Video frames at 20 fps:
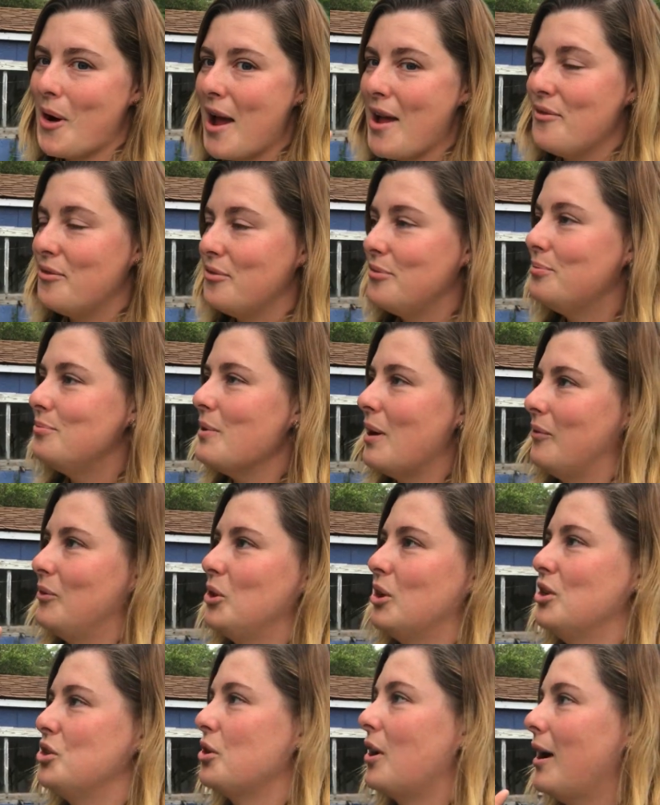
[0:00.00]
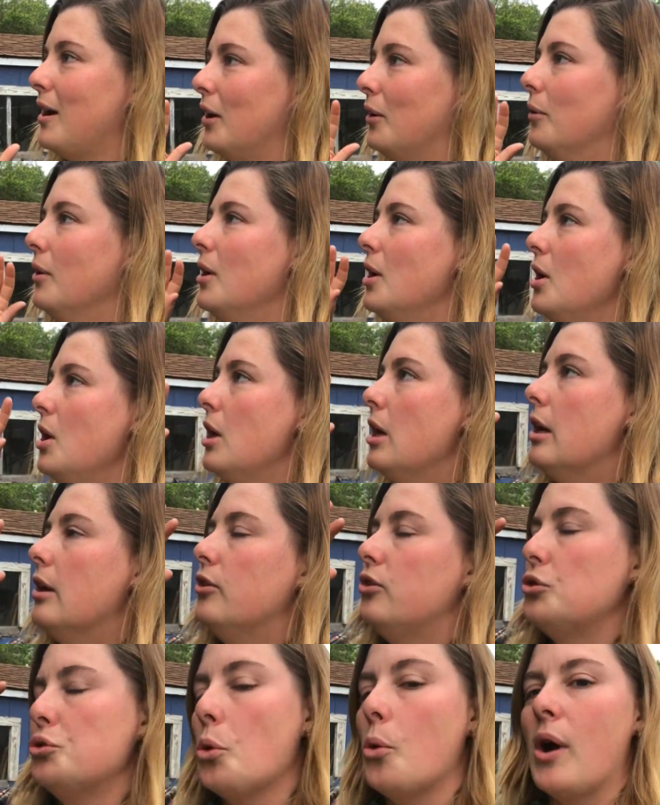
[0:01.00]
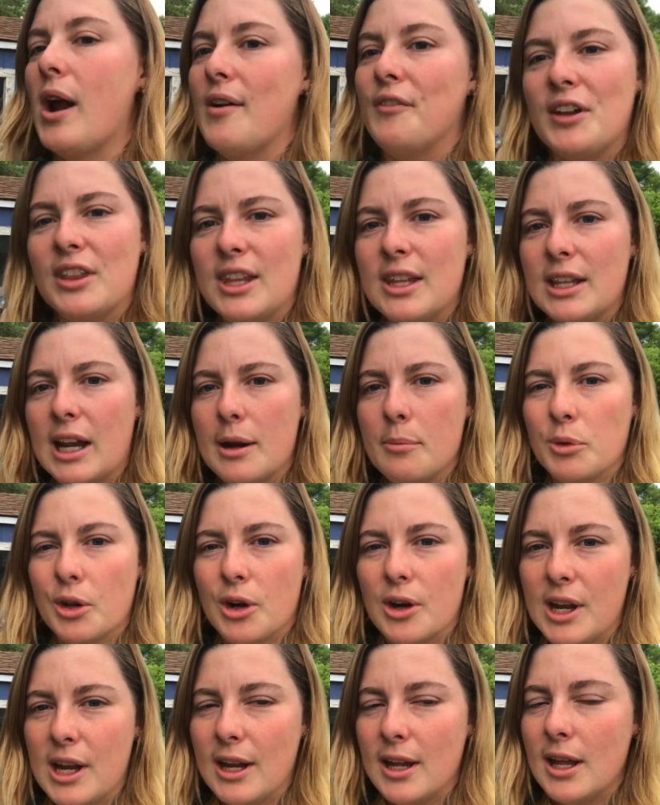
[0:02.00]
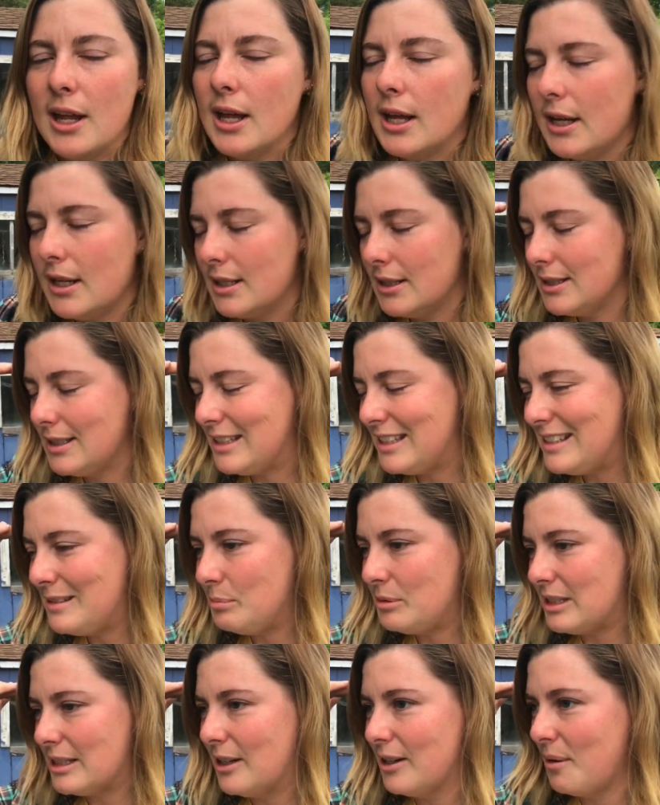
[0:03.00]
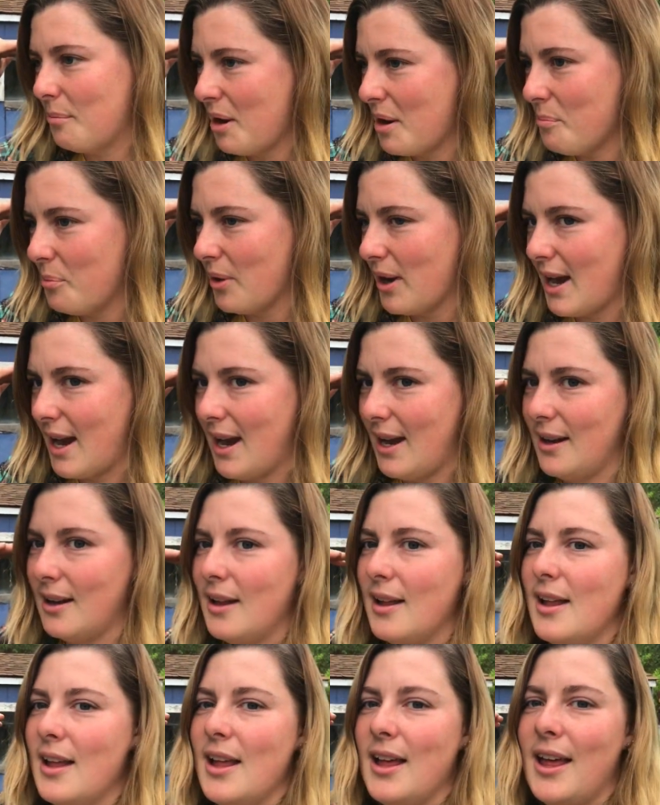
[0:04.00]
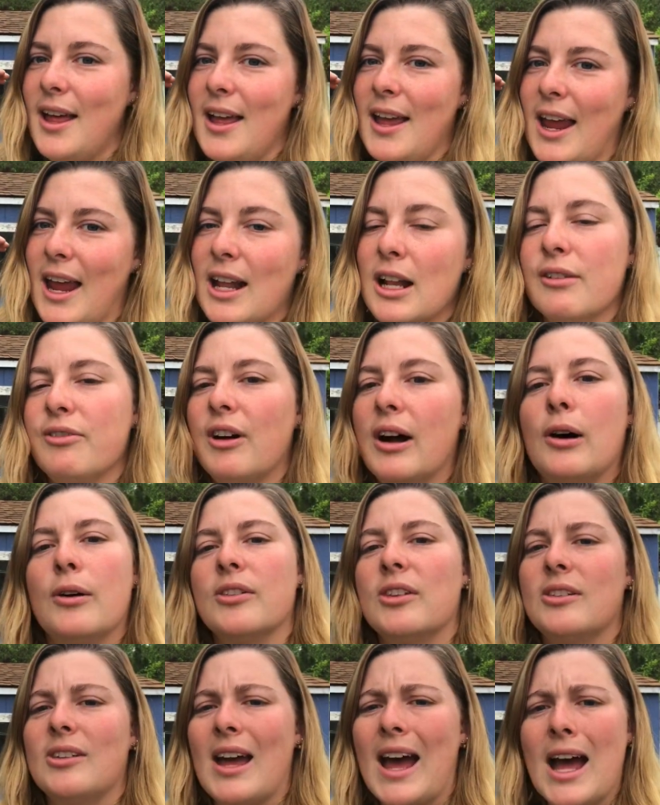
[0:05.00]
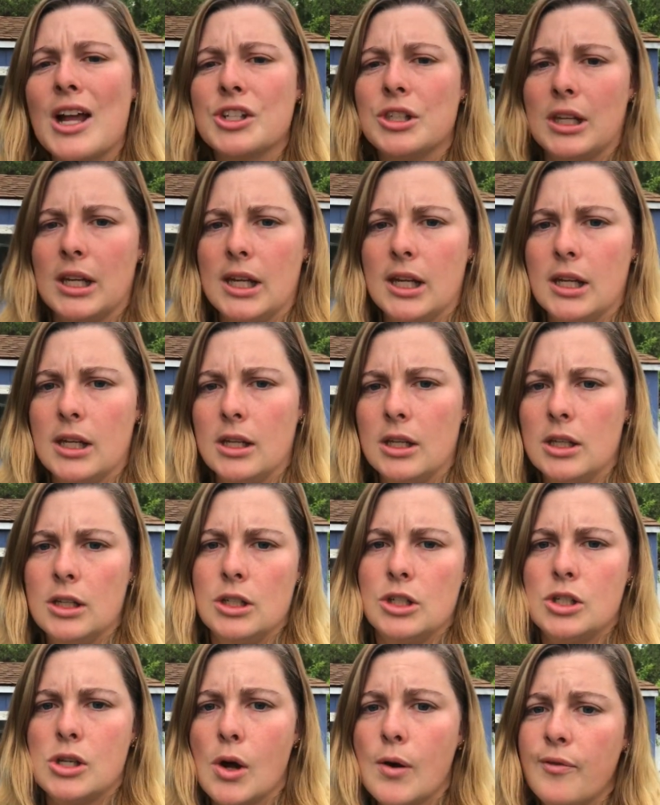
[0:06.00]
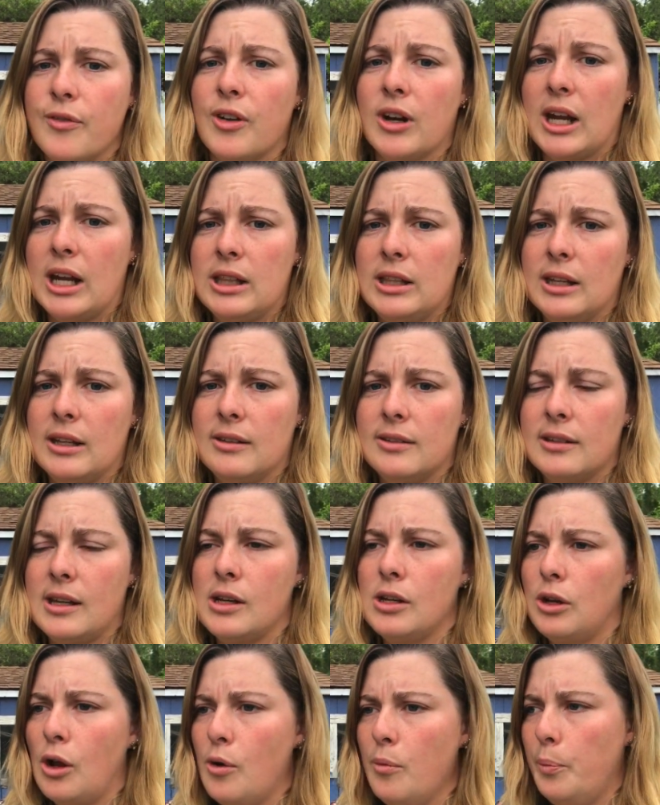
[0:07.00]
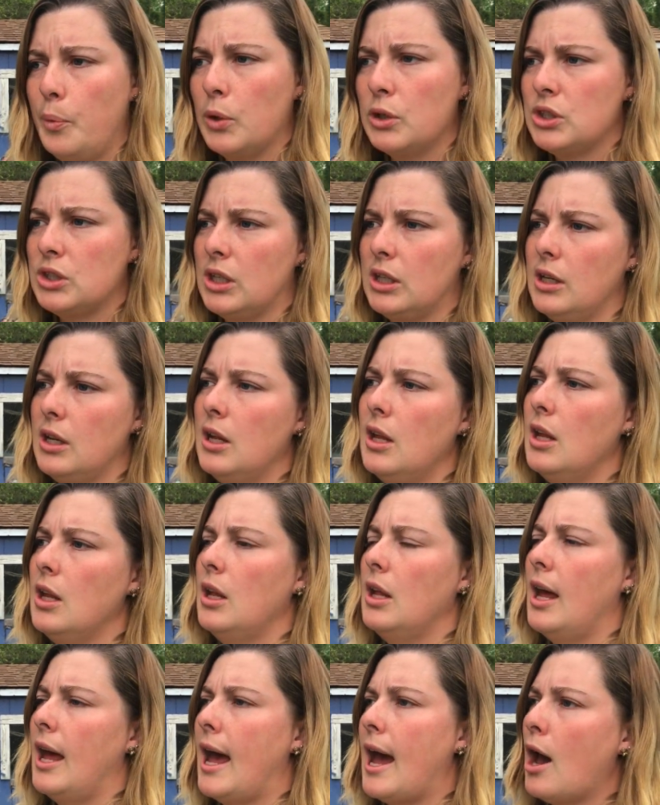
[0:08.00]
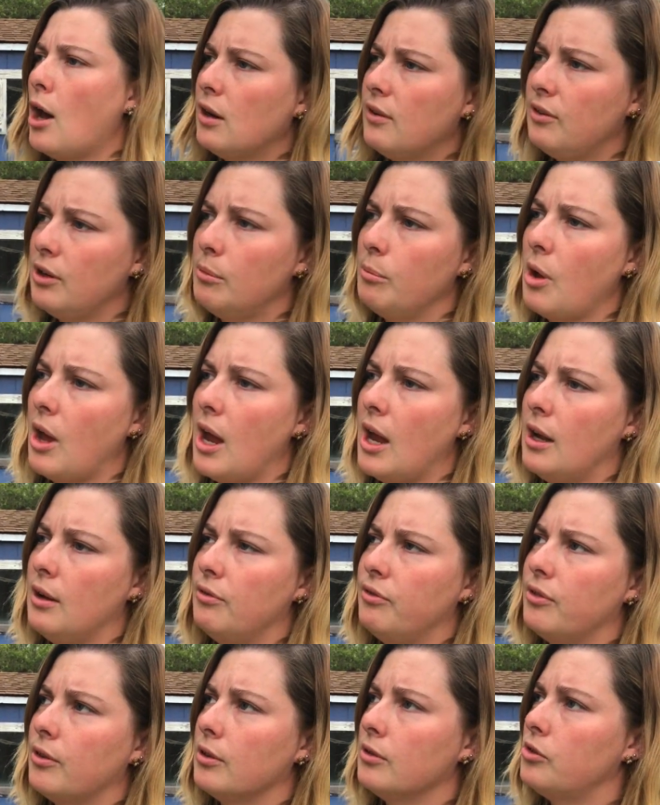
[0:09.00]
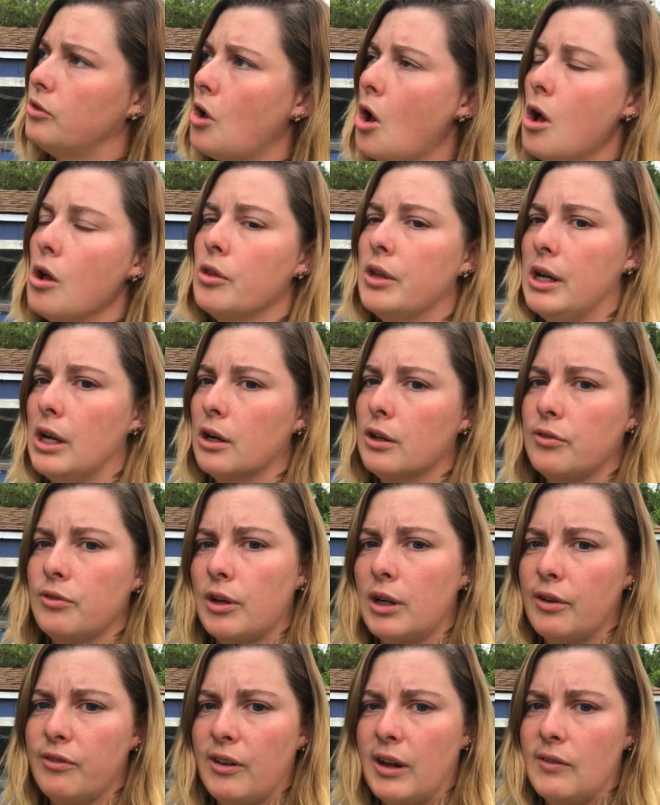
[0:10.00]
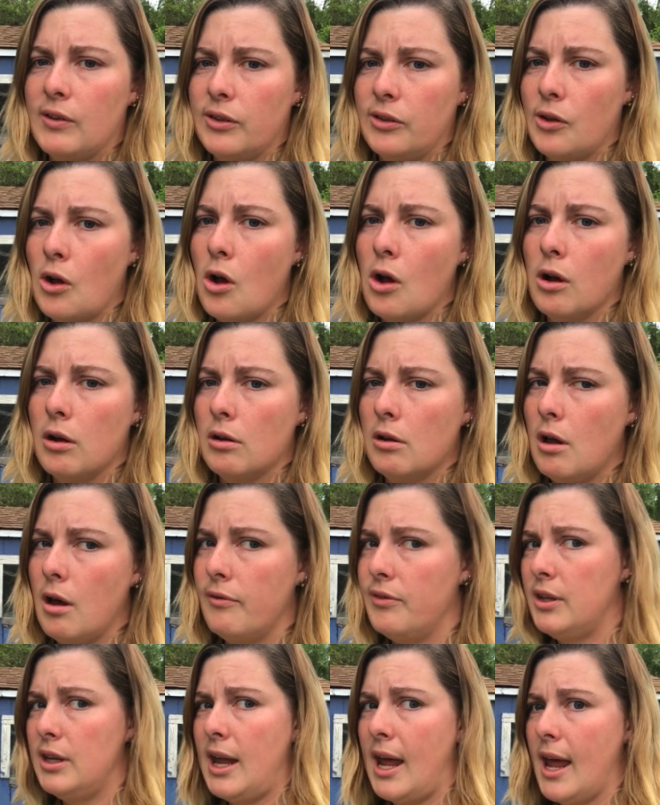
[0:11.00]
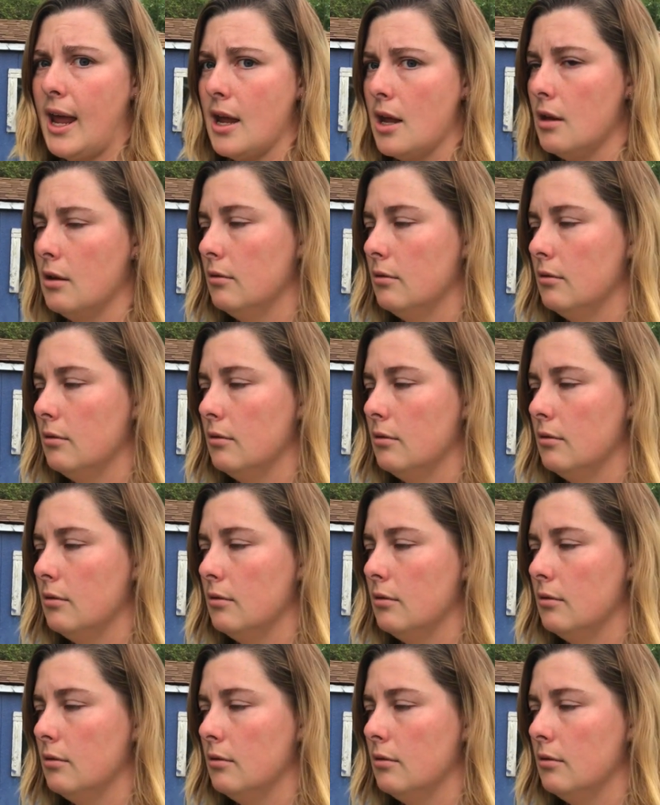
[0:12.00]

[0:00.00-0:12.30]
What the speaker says: I'm going to try to store everything that I'm learning deep down in my brain in the file that says, Ashley, don't forget this and don't push it out of your mind for song lyrics for your favorite song of the day.